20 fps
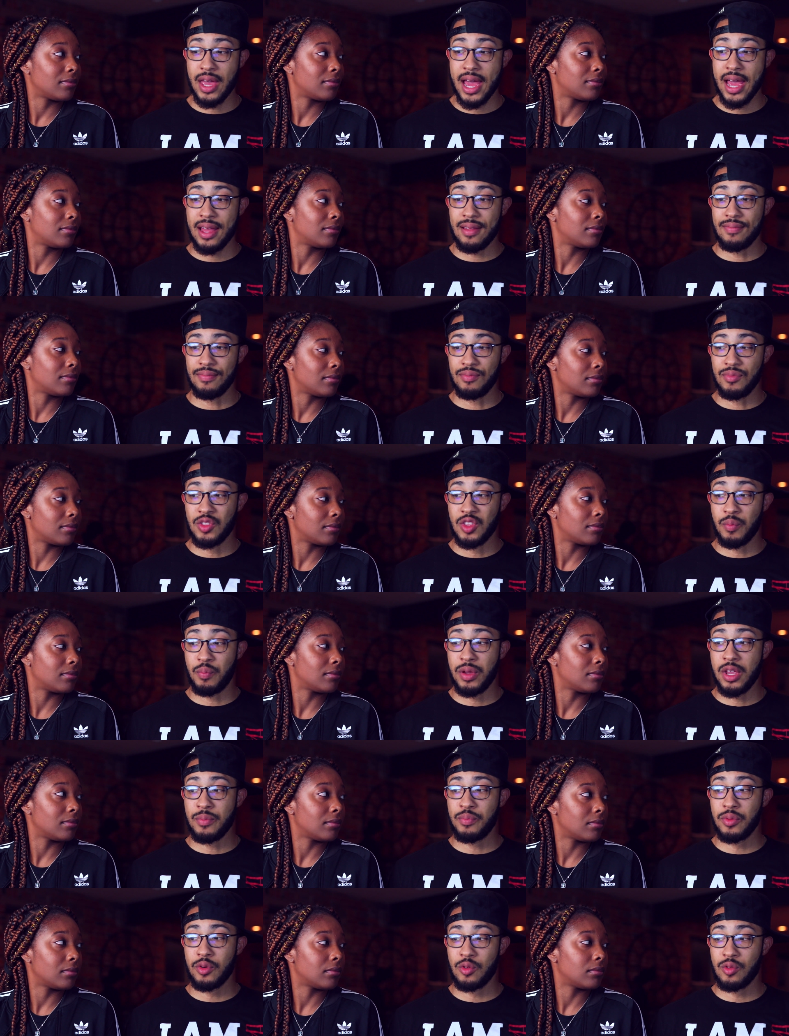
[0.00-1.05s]
Speaker 1: that the
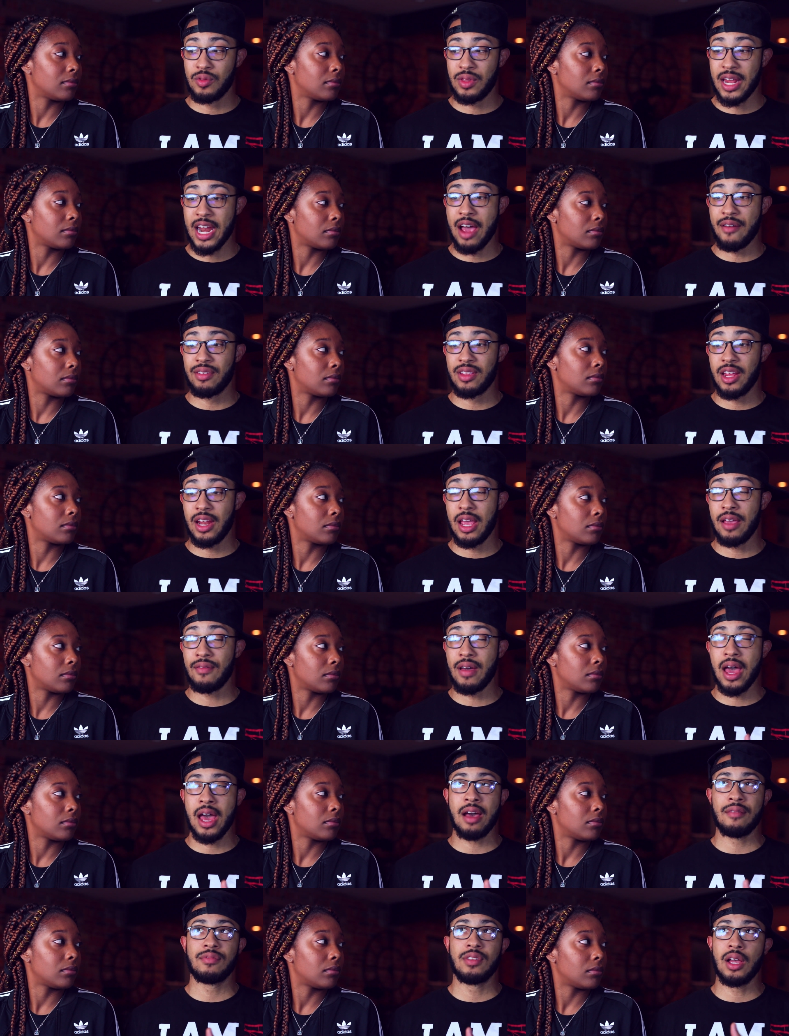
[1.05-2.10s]
people that
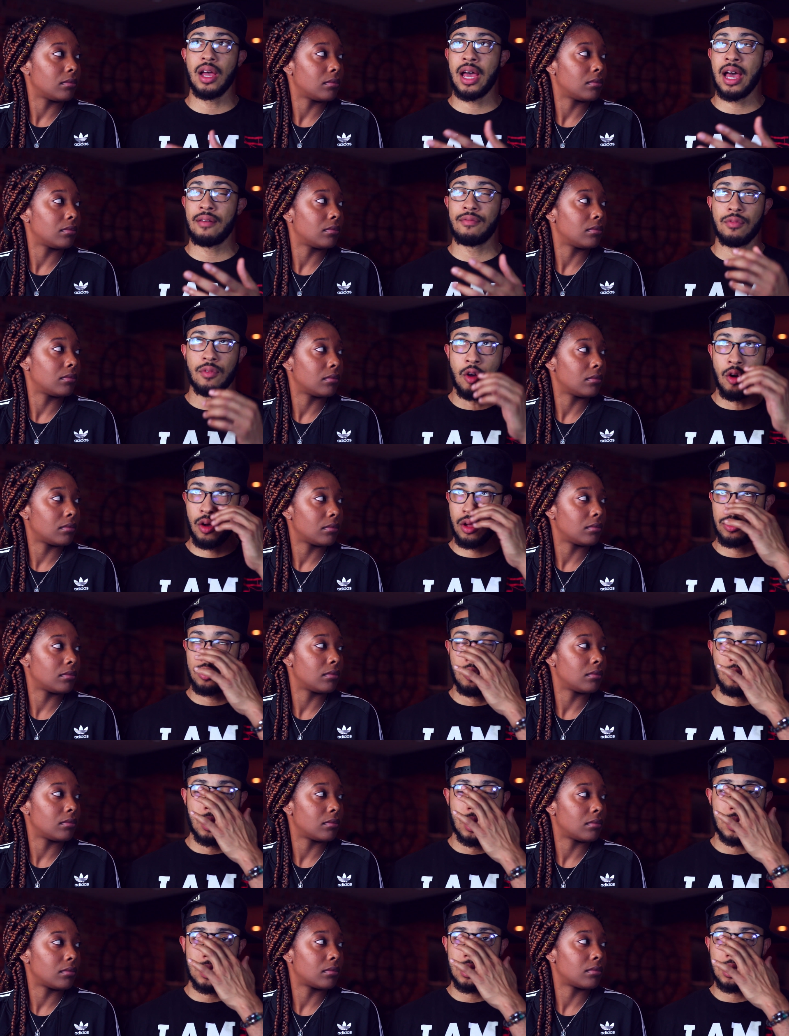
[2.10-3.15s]
I've gone
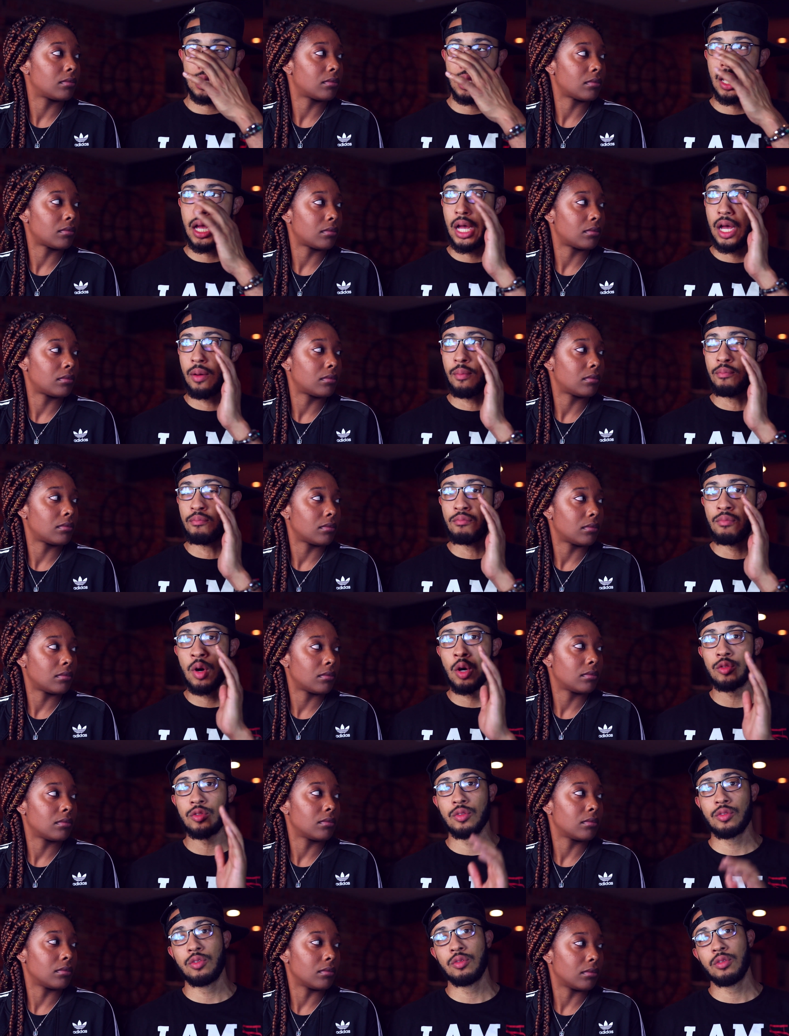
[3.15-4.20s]
through this
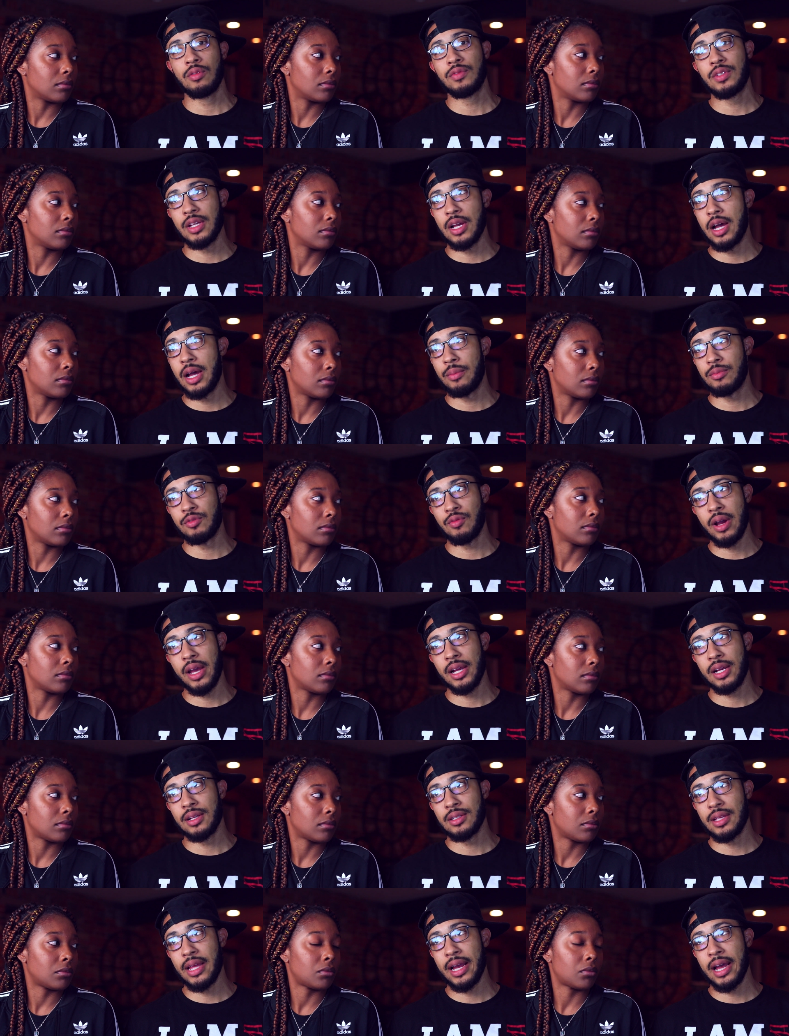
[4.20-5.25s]
multitude of times,
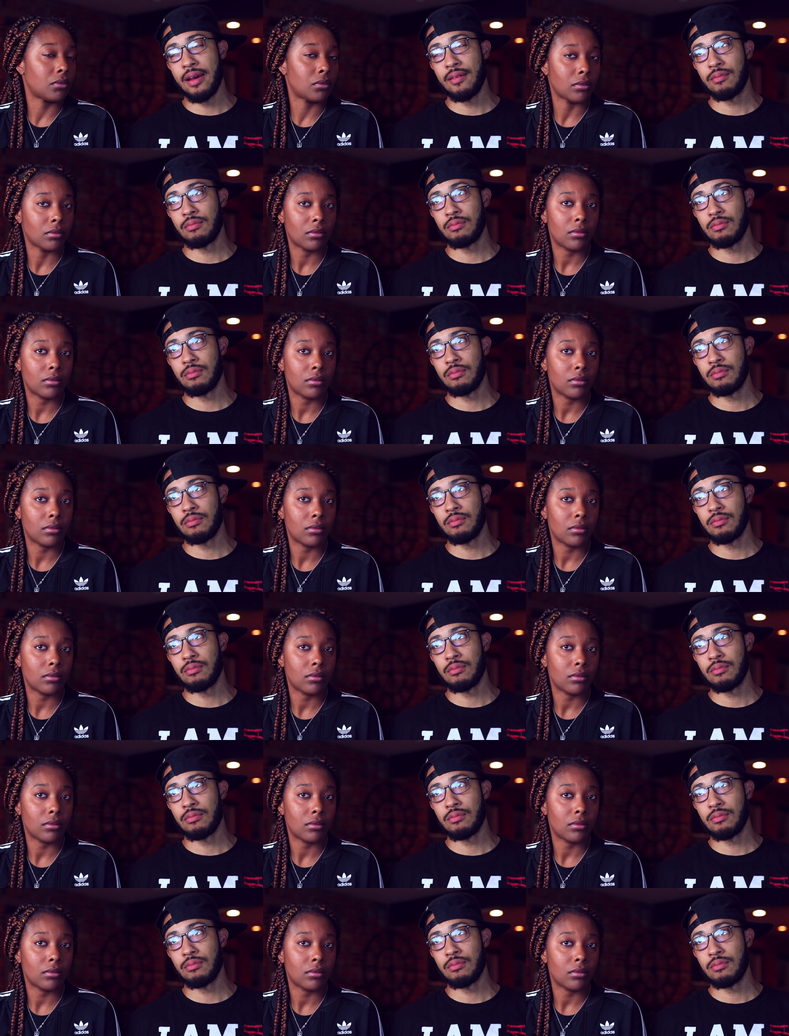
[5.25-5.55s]
right? Because like